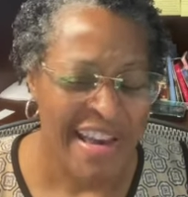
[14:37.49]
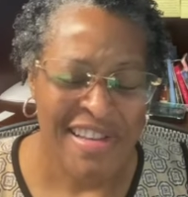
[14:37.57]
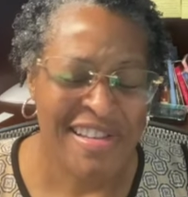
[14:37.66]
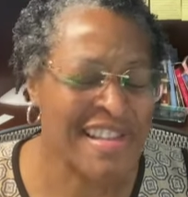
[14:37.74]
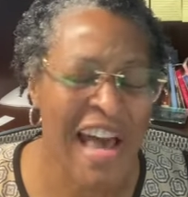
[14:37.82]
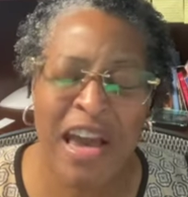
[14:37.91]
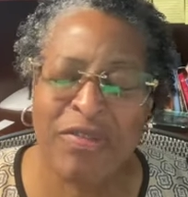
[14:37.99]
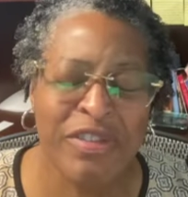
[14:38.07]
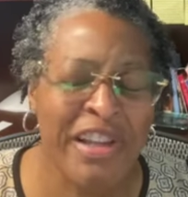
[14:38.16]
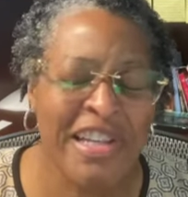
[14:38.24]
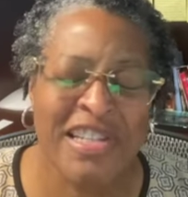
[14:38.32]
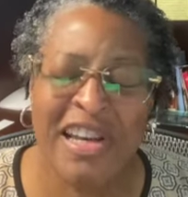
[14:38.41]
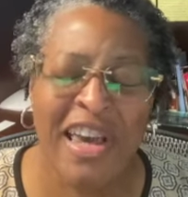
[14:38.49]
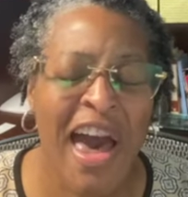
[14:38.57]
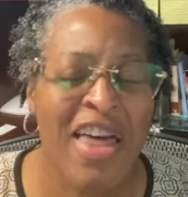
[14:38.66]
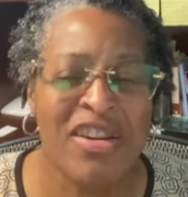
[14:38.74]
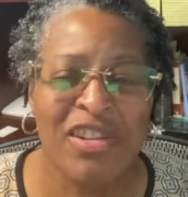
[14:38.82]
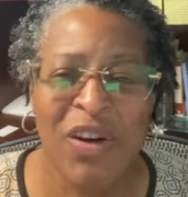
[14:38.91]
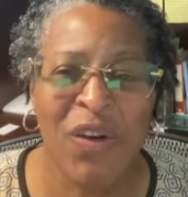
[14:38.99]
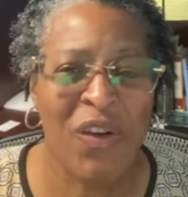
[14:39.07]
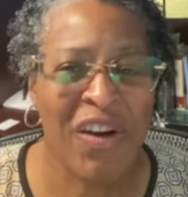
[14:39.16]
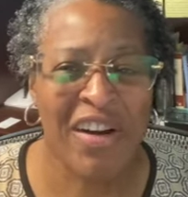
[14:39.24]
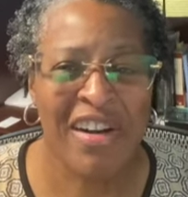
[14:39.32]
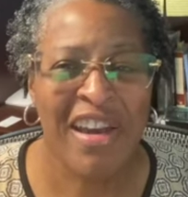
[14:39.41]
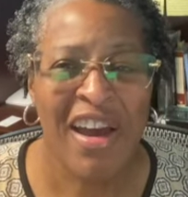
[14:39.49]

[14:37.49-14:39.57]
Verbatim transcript: safely together, Lord,